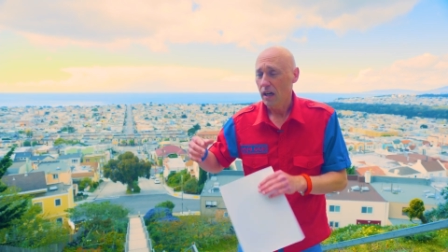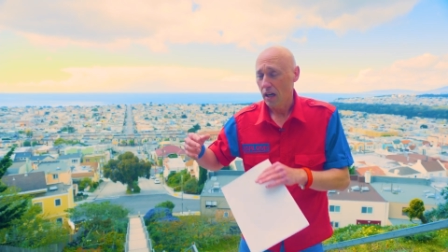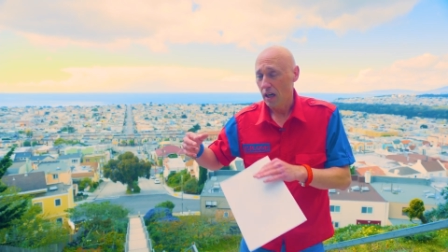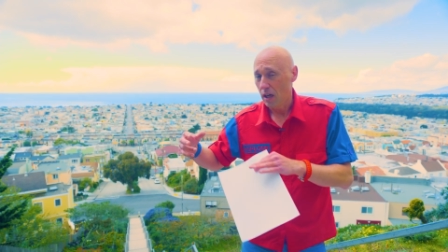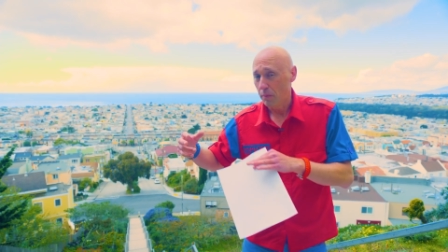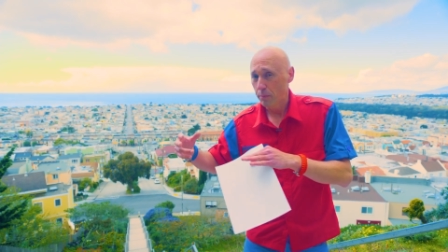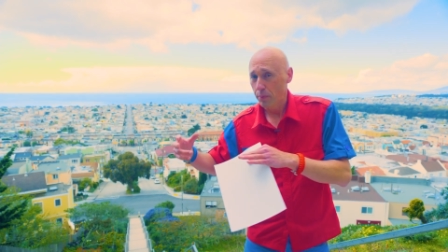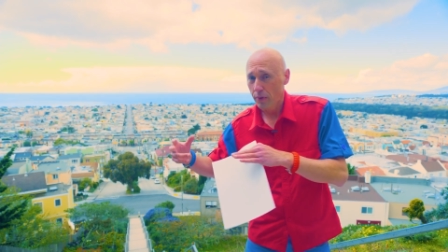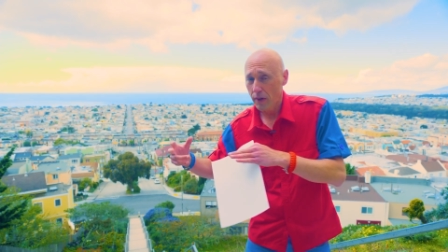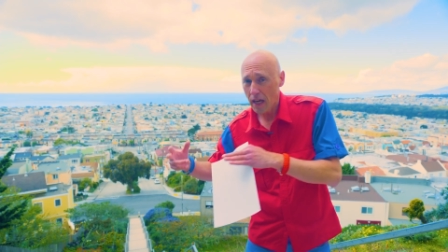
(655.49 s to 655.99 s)

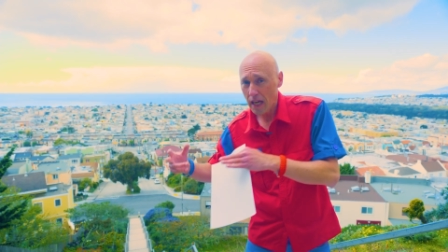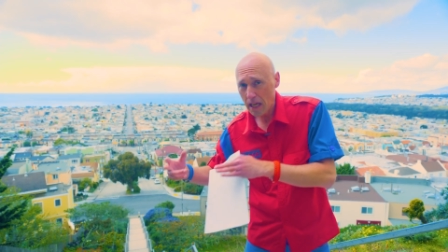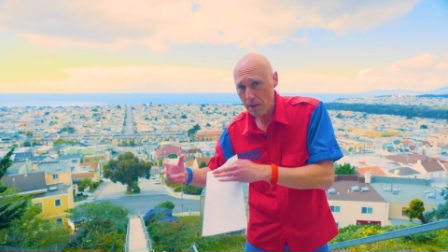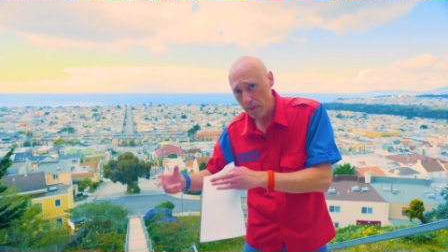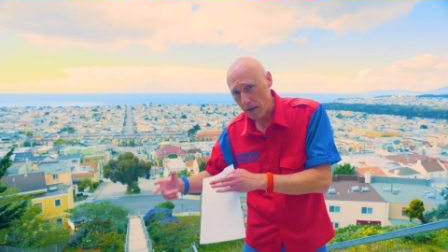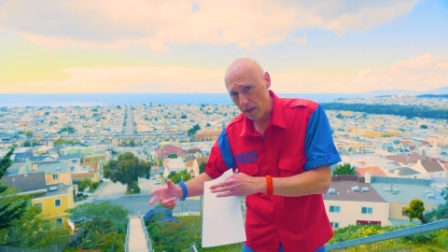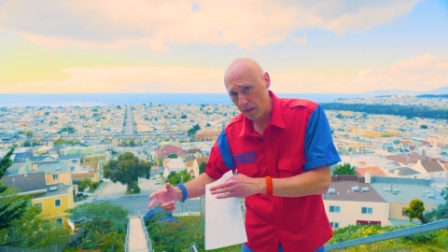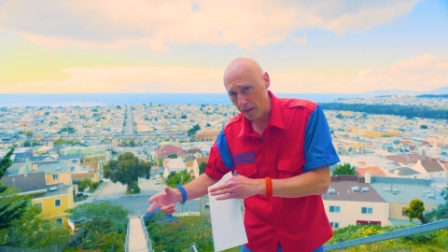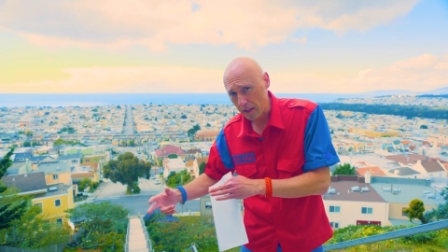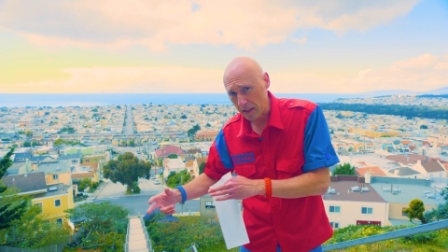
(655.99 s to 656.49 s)
a
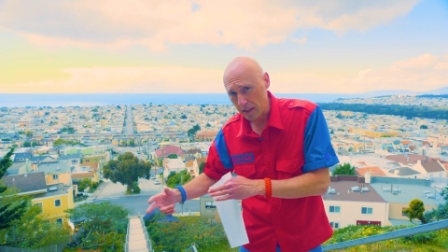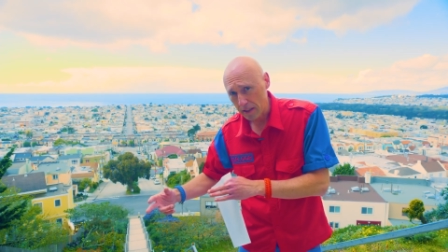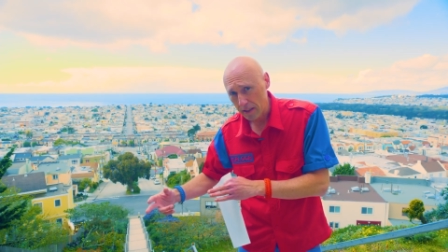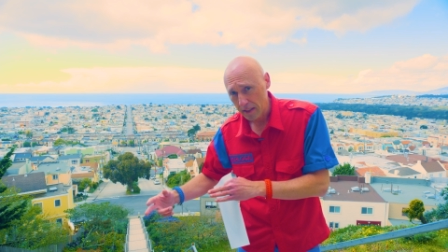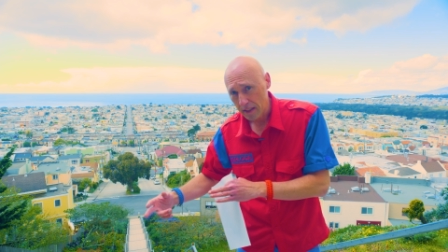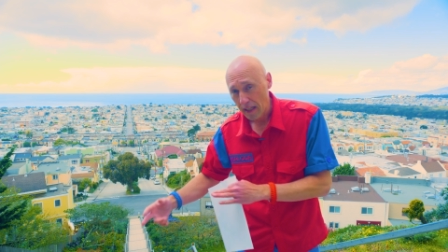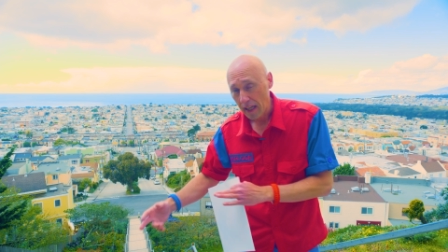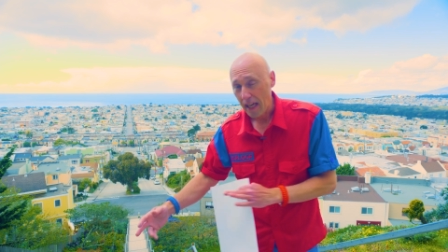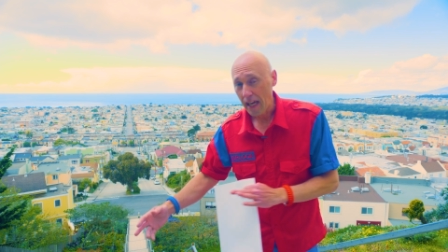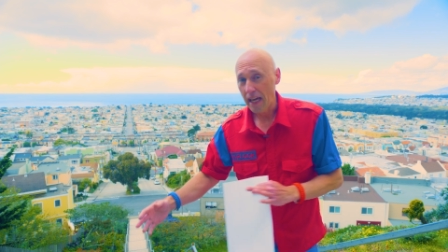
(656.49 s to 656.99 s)
primary
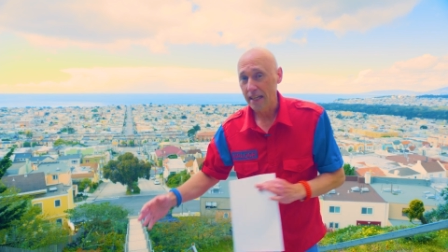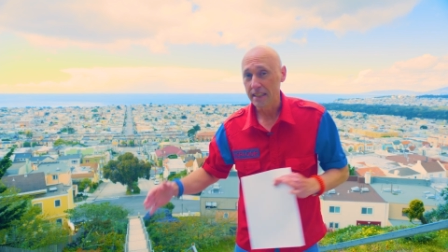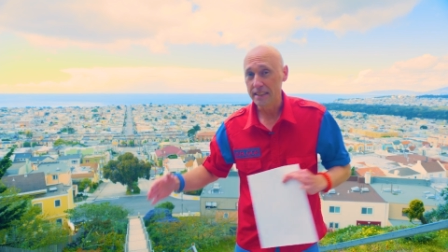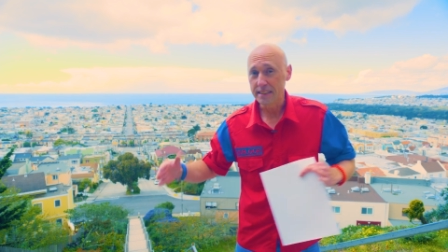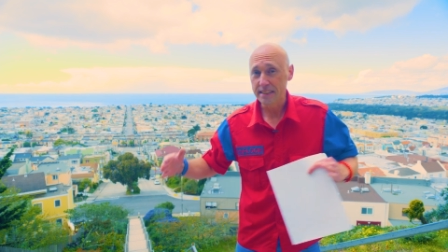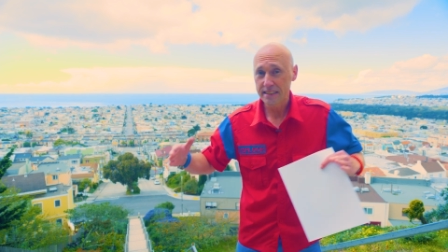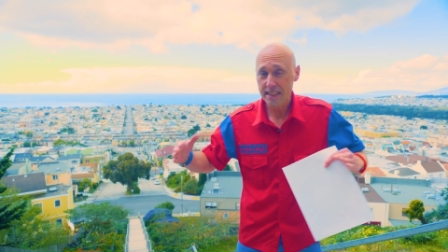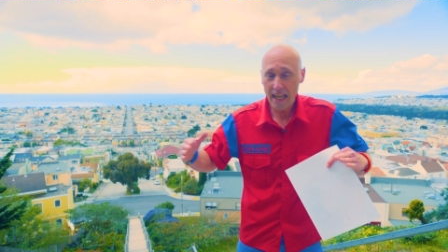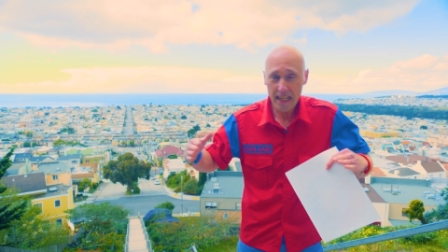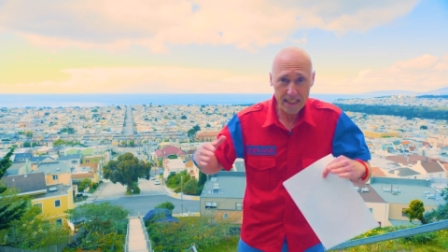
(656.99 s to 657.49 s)
and a
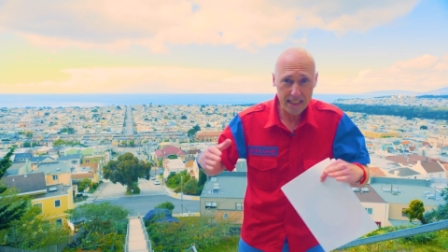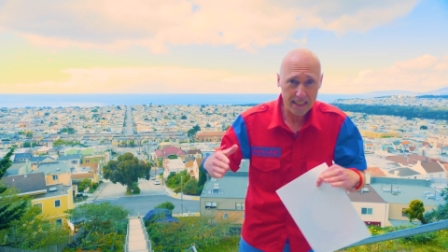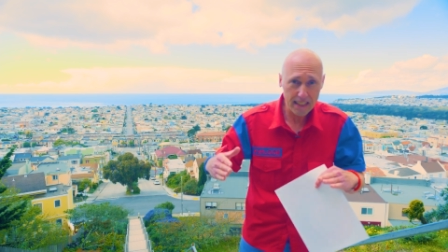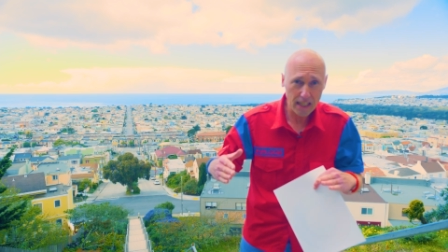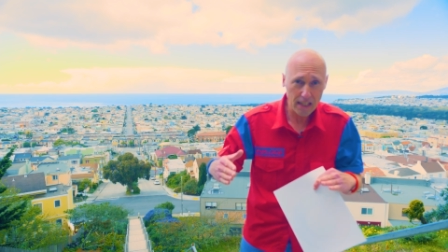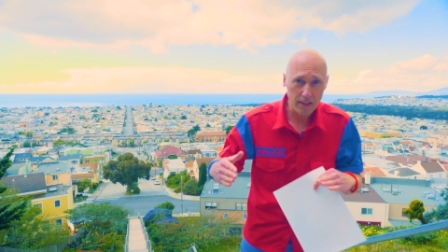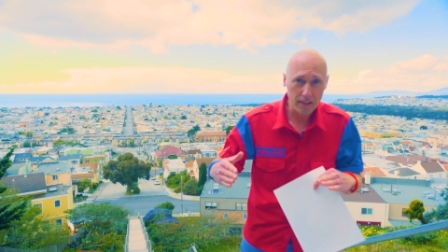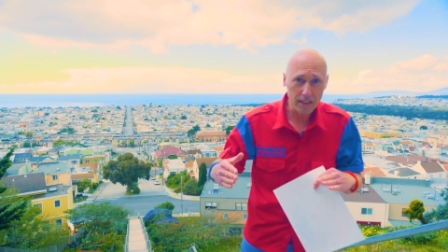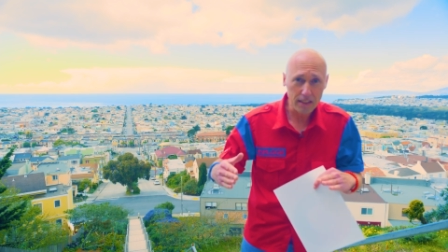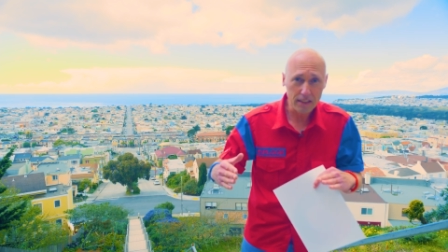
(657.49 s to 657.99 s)

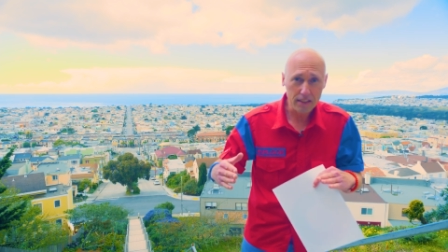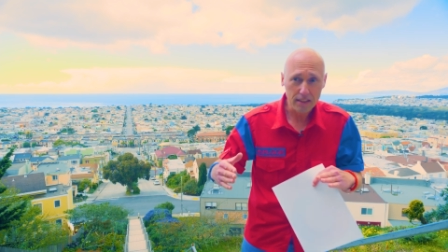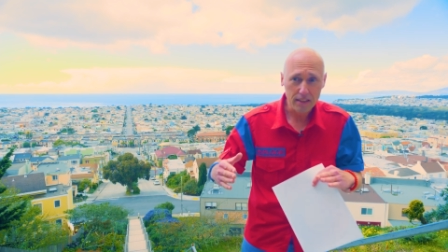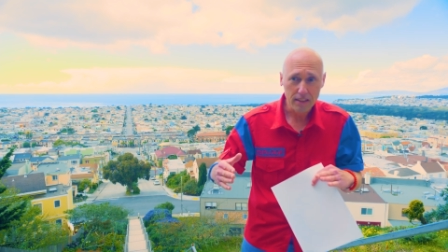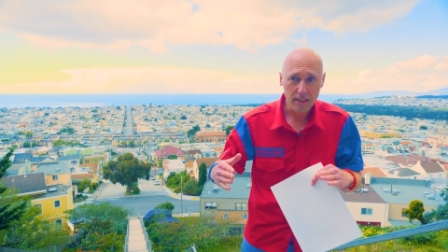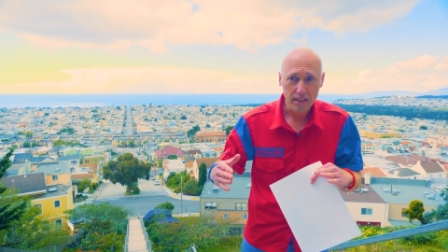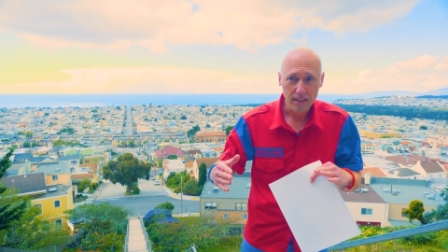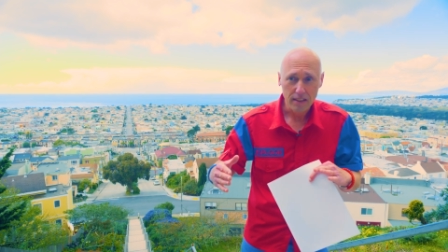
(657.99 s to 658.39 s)
secondary,